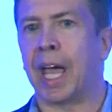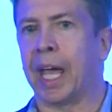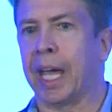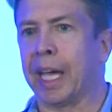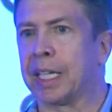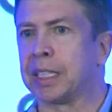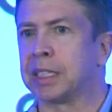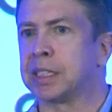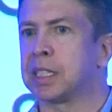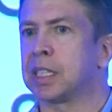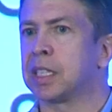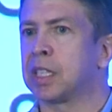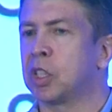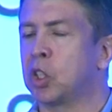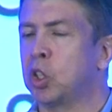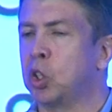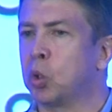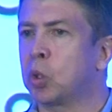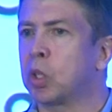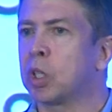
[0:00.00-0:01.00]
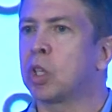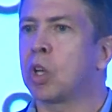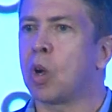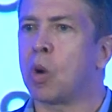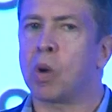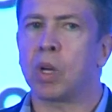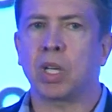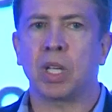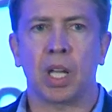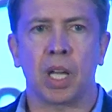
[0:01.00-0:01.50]
And you can
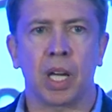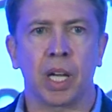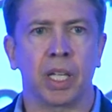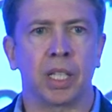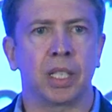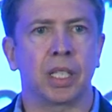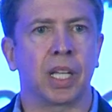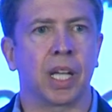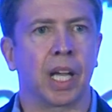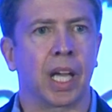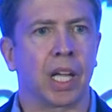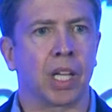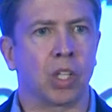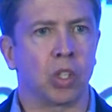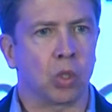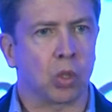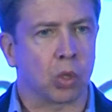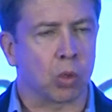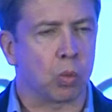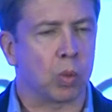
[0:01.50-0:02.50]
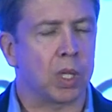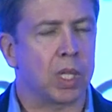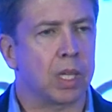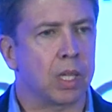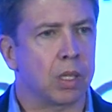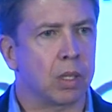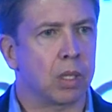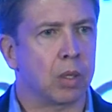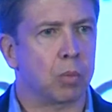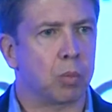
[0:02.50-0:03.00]
go online, and you can read
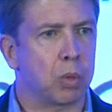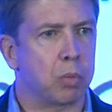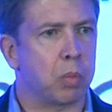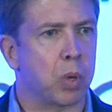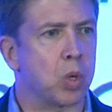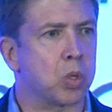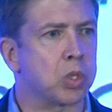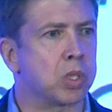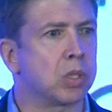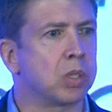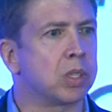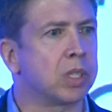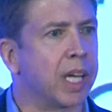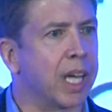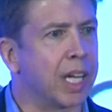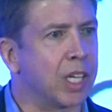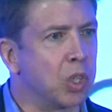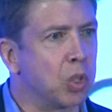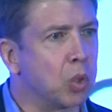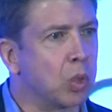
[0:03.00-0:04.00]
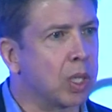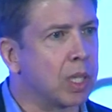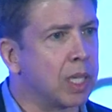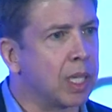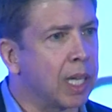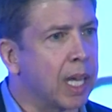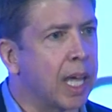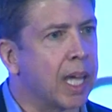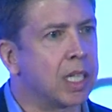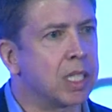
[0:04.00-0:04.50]
the proposal, and you
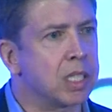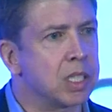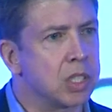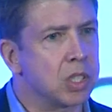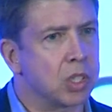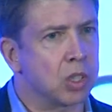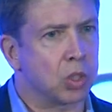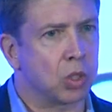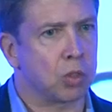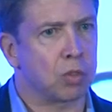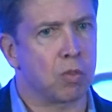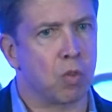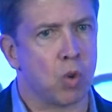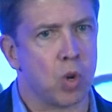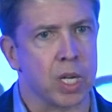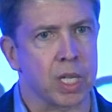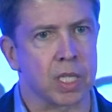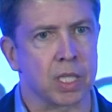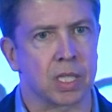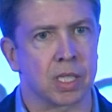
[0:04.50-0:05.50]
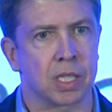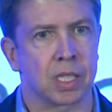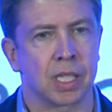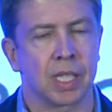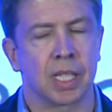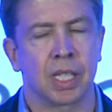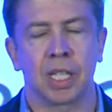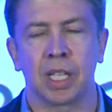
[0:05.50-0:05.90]
can lend your voice.